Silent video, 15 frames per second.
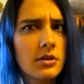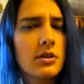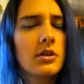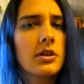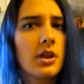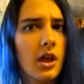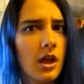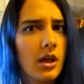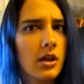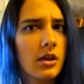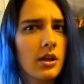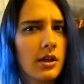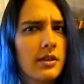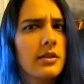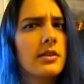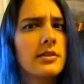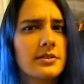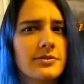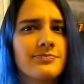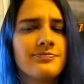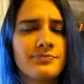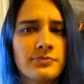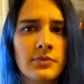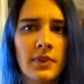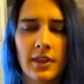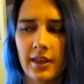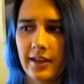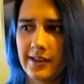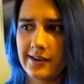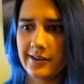Yeah, I think.
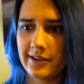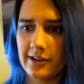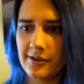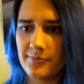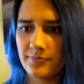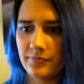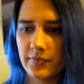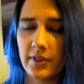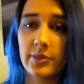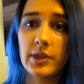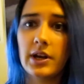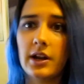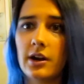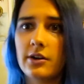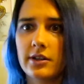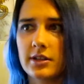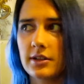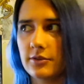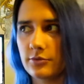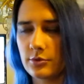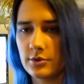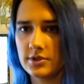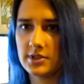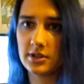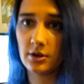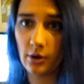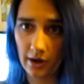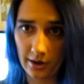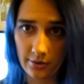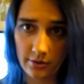And then I already, of course, I know
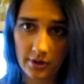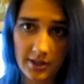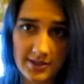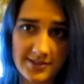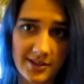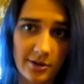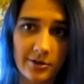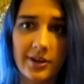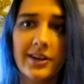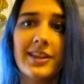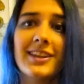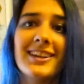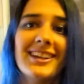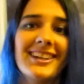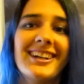how it ends already.